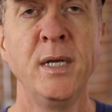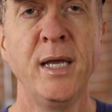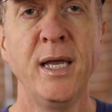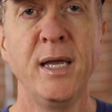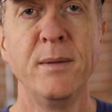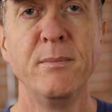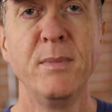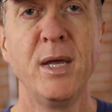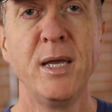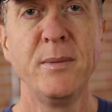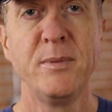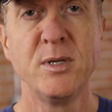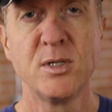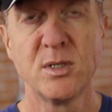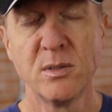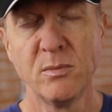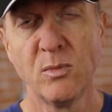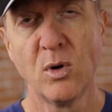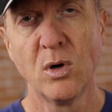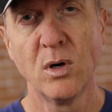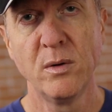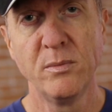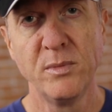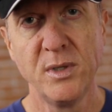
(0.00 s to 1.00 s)
and maybe some
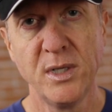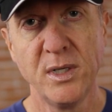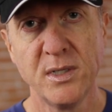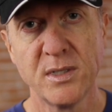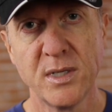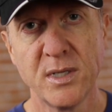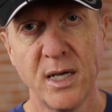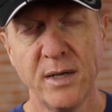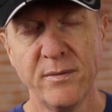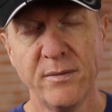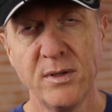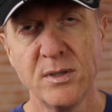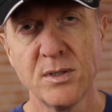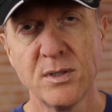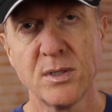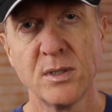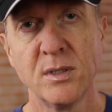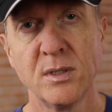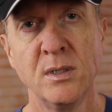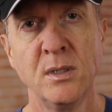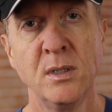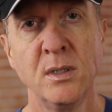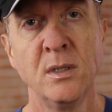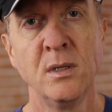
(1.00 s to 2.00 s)
RMD savings
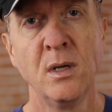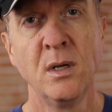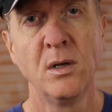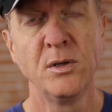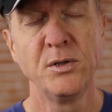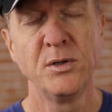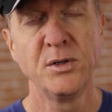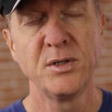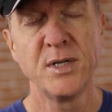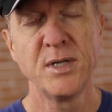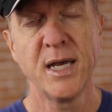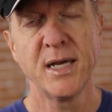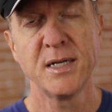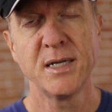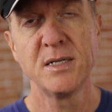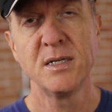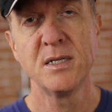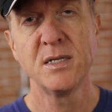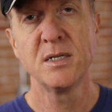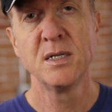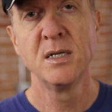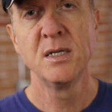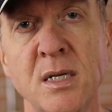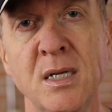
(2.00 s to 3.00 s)
on your
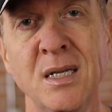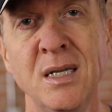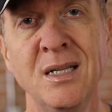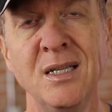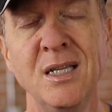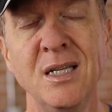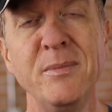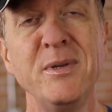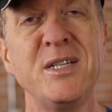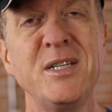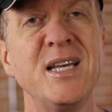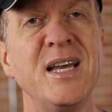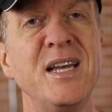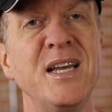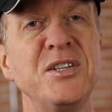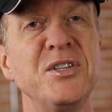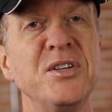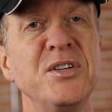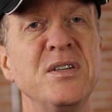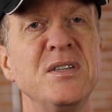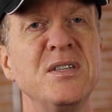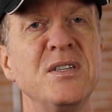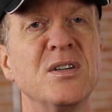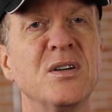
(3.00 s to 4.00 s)
taxes.
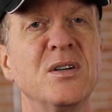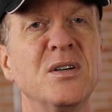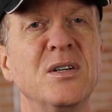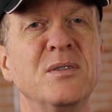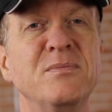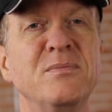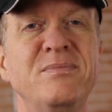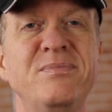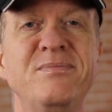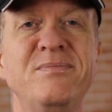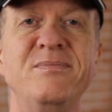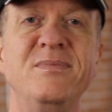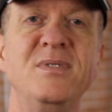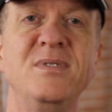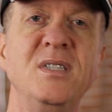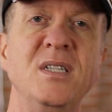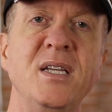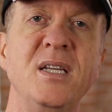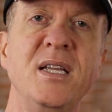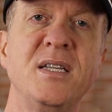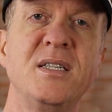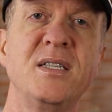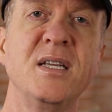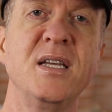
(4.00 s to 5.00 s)
Limitations are,
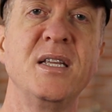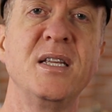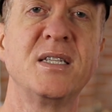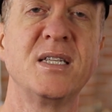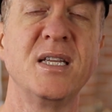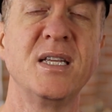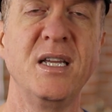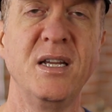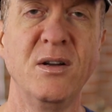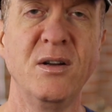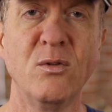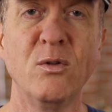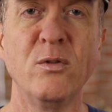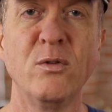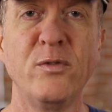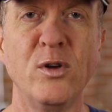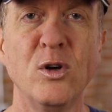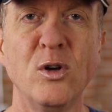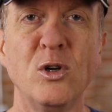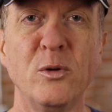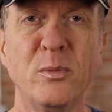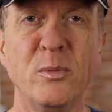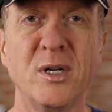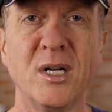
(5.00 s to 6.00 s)
it's
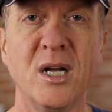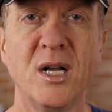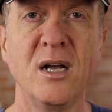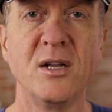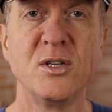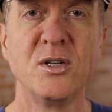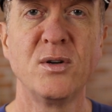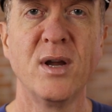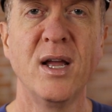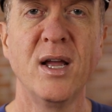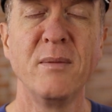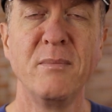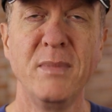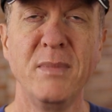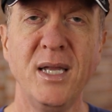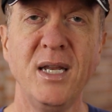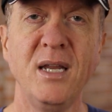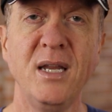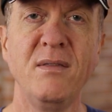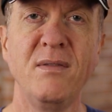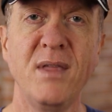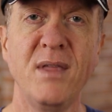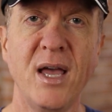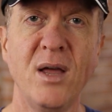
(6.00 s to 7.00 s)
irrevocable contract,
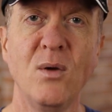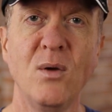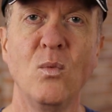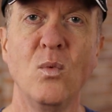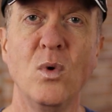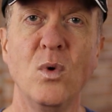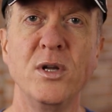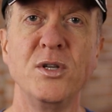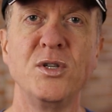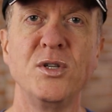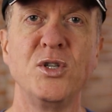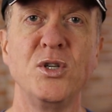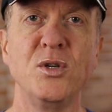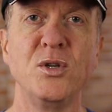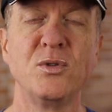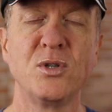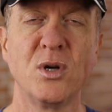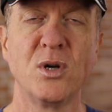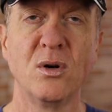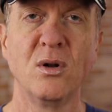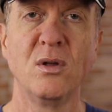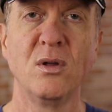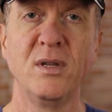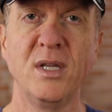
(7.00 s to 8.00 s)
meaning that once you
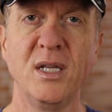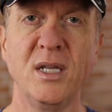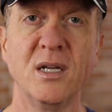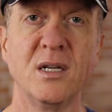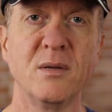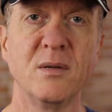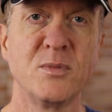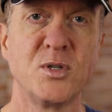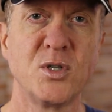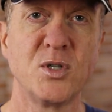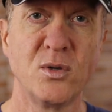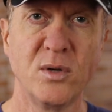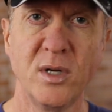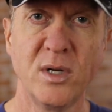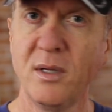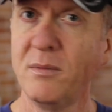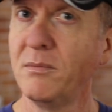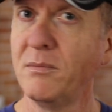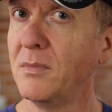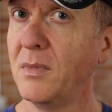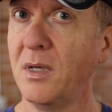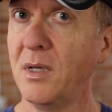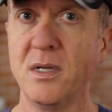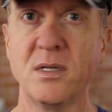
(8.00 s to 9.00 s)
turn on the income
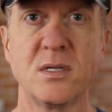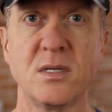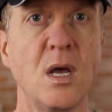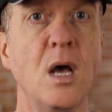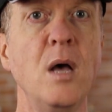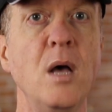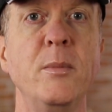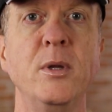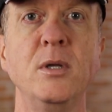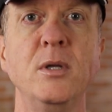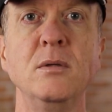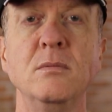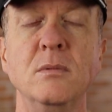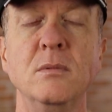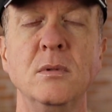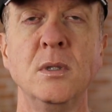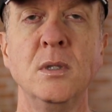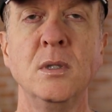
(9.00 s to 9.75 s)
stream, it's coming.